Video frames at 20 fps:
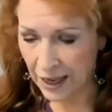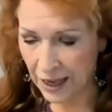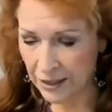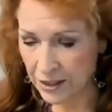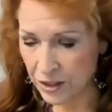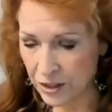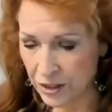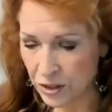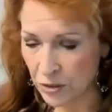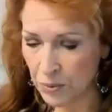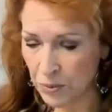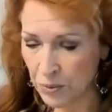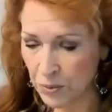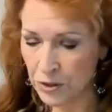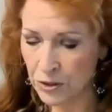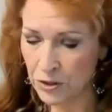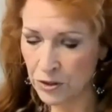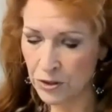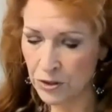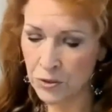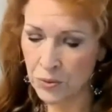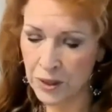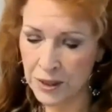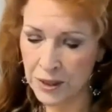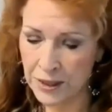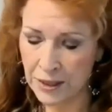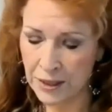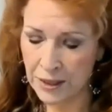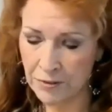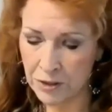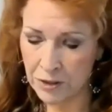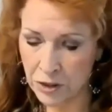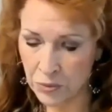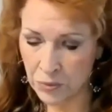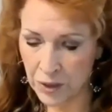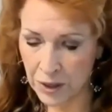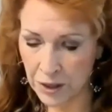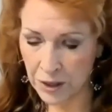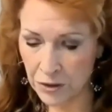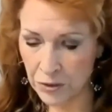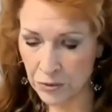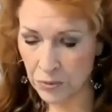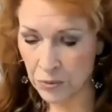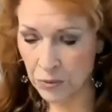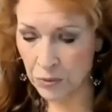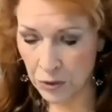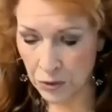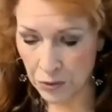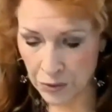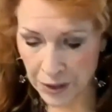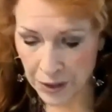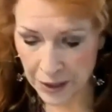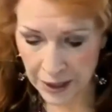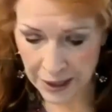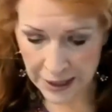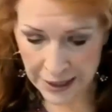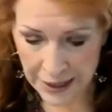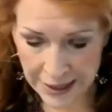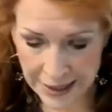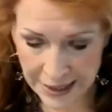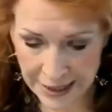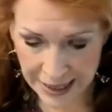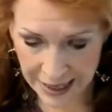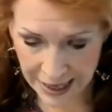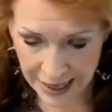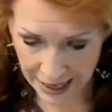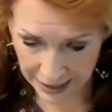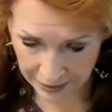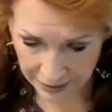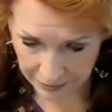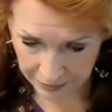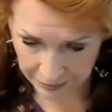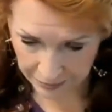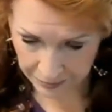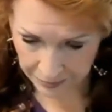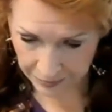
And this Torah portion is 27, 20 through 30, 10.